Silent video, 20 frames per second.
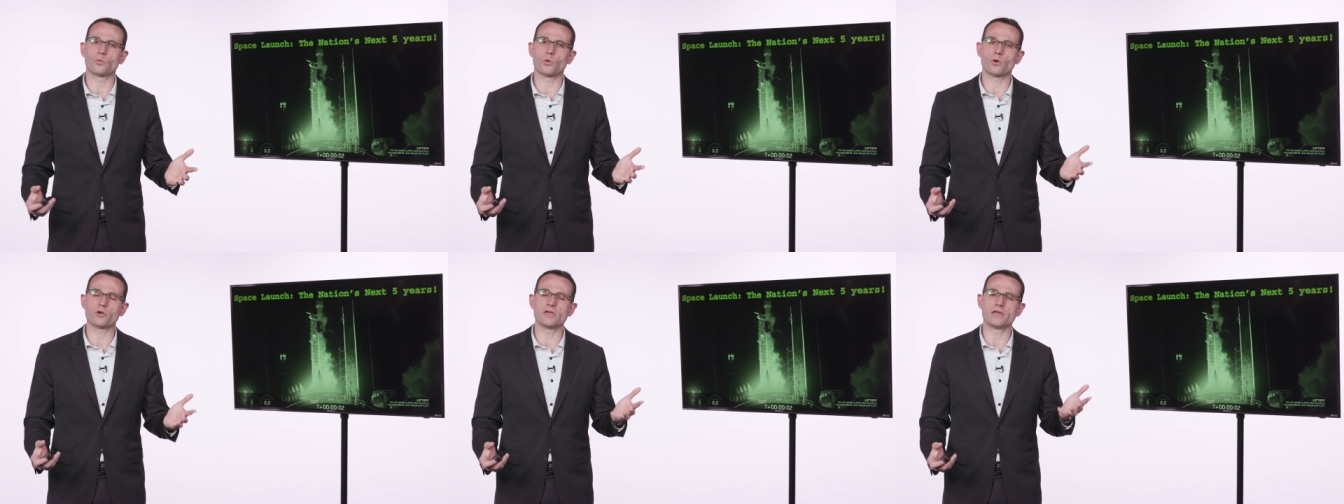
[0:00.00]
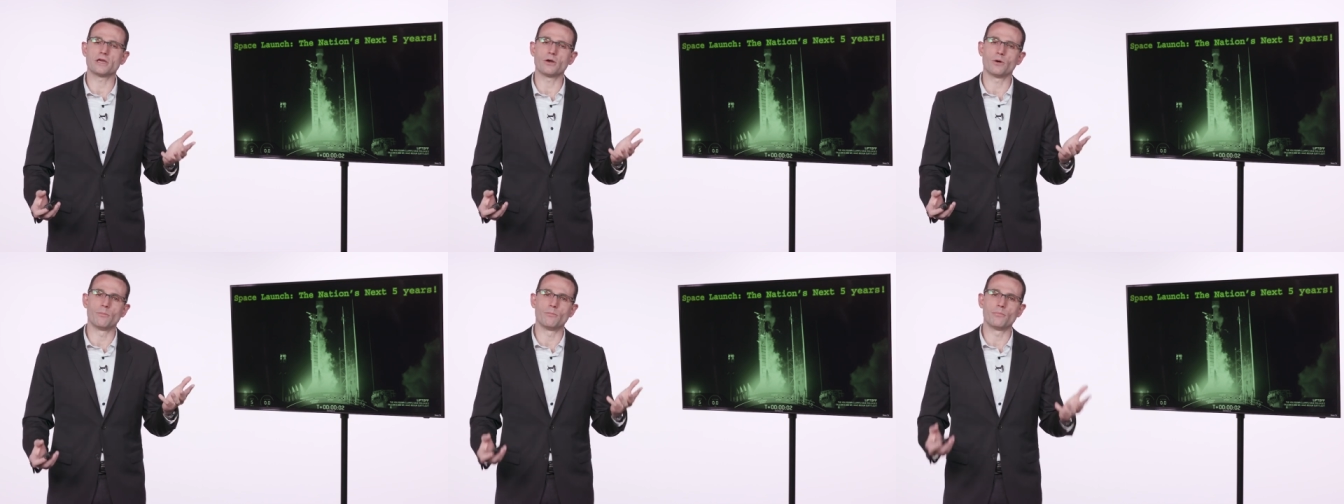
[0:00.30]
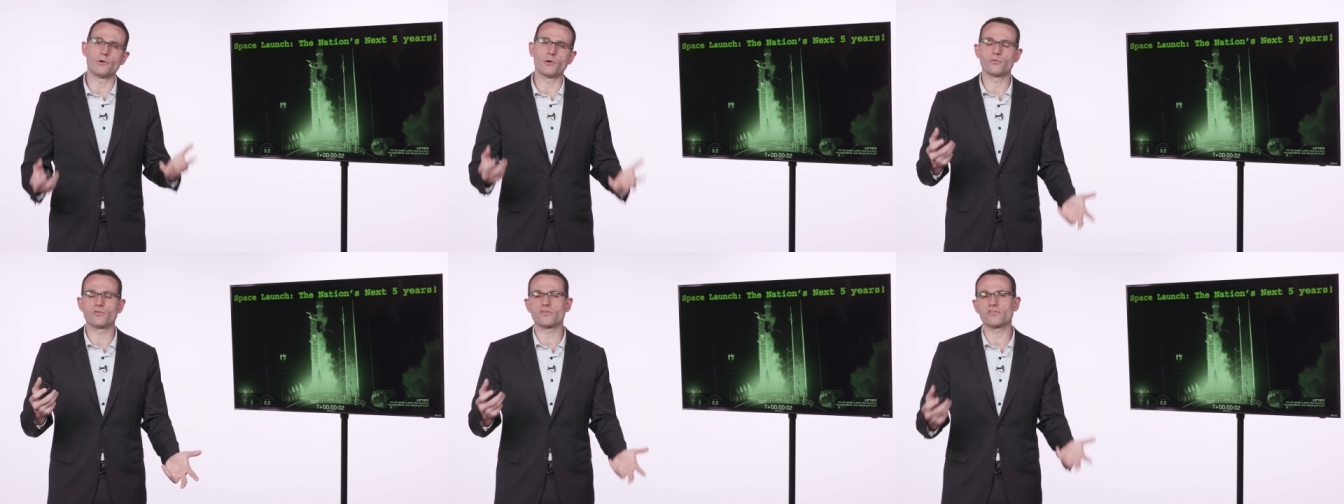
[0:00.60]
working on
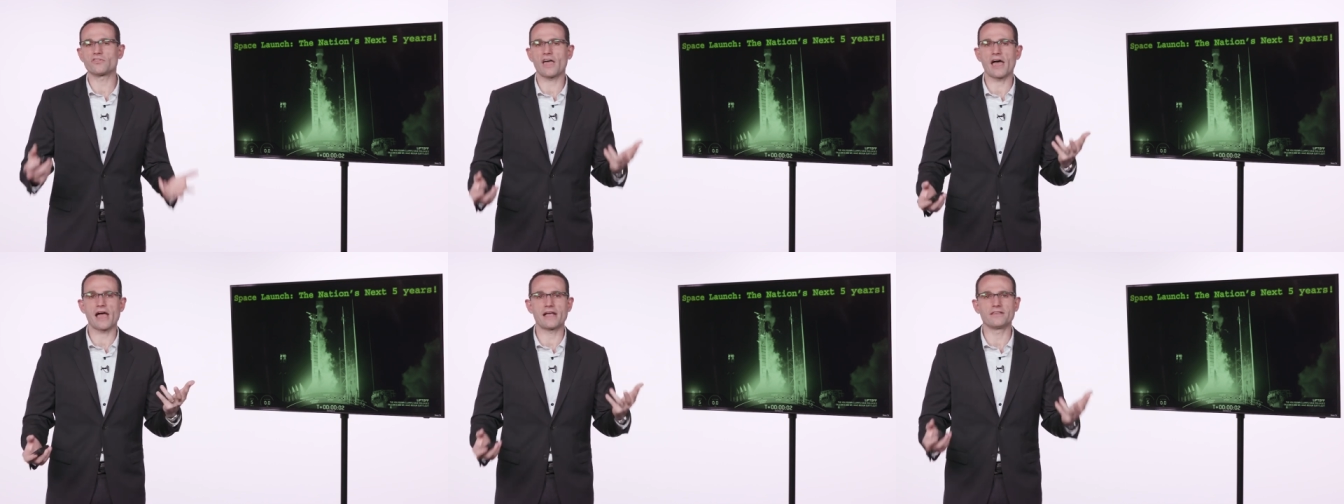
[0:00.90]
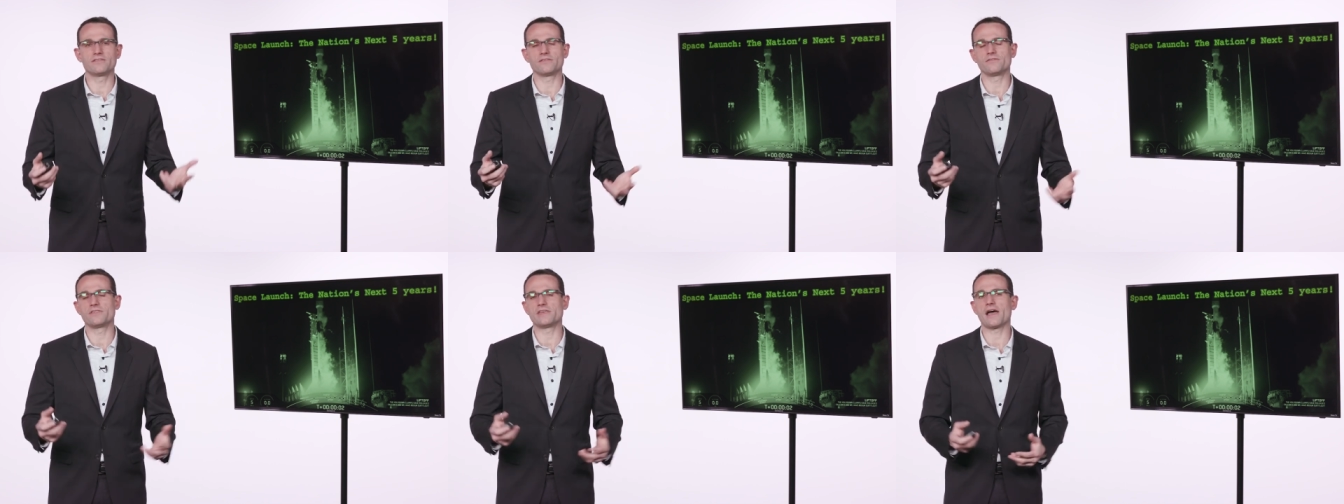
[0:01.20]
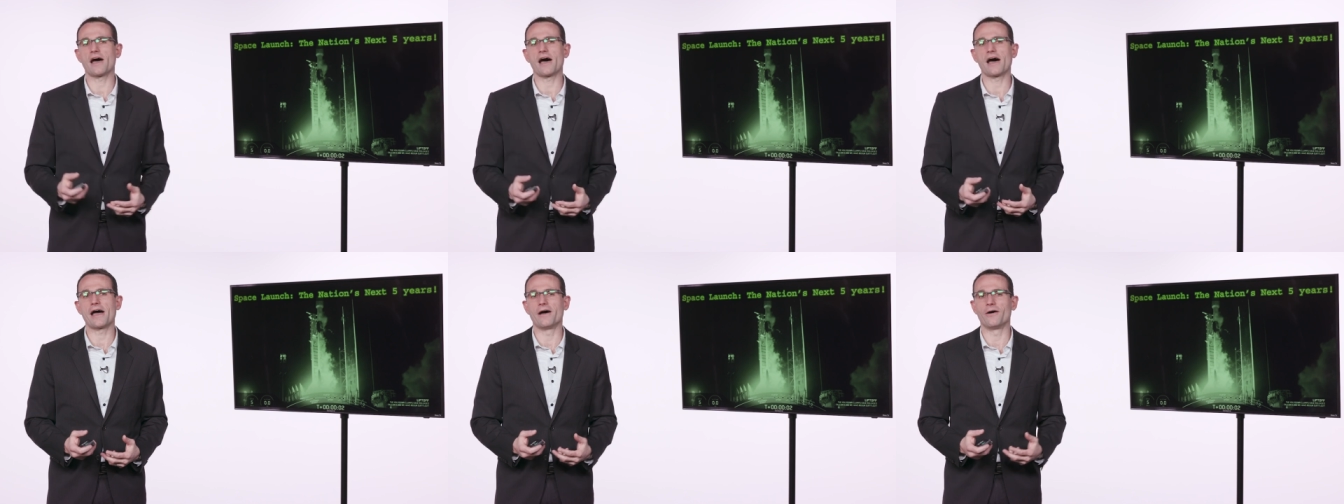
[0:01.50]
both sides of
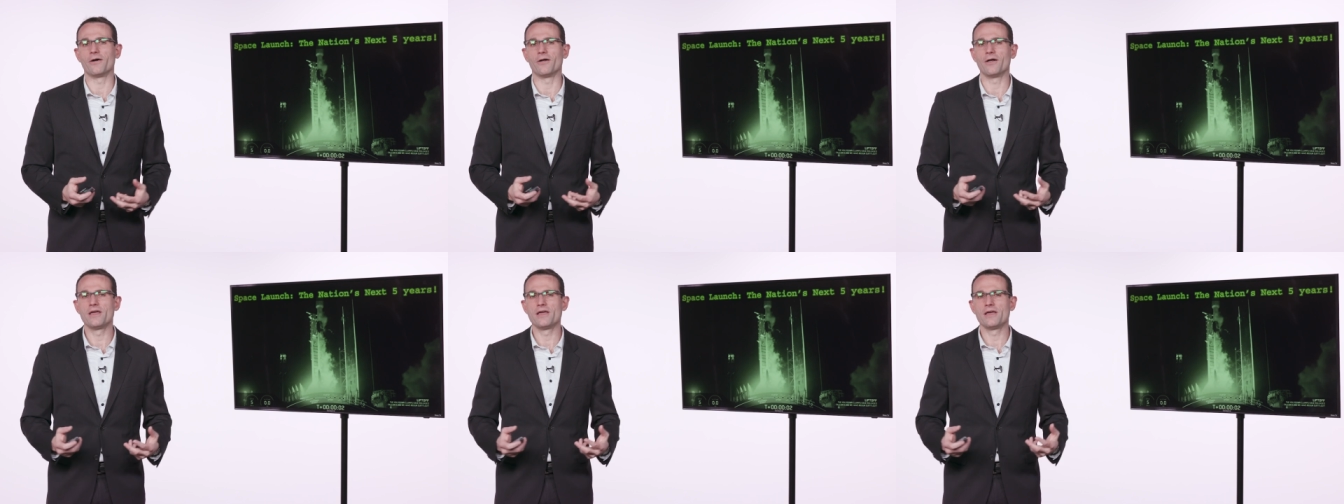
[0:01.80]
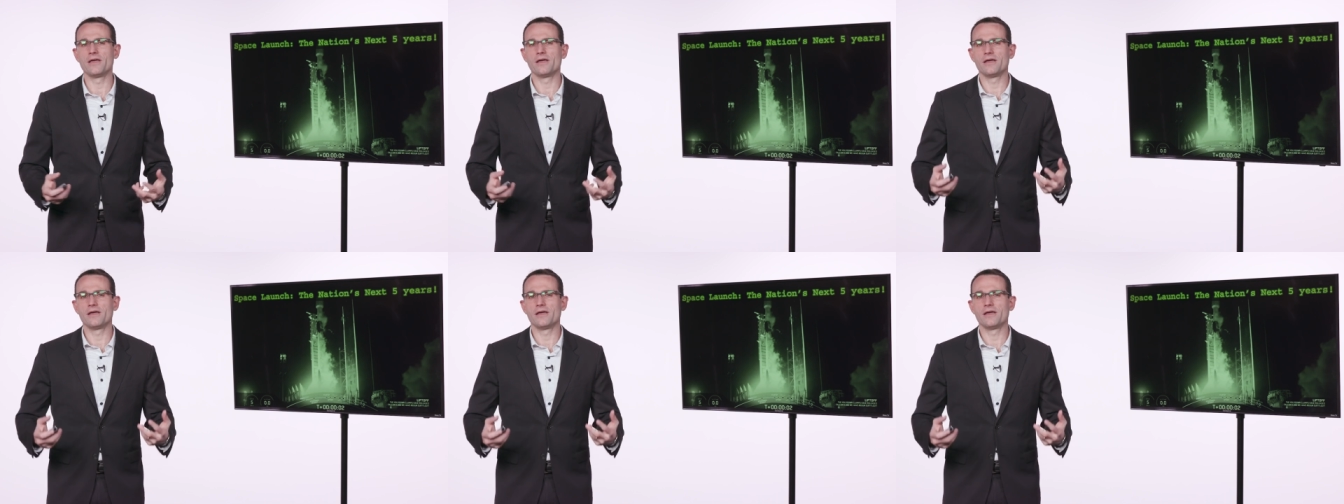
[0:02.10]
the aisle,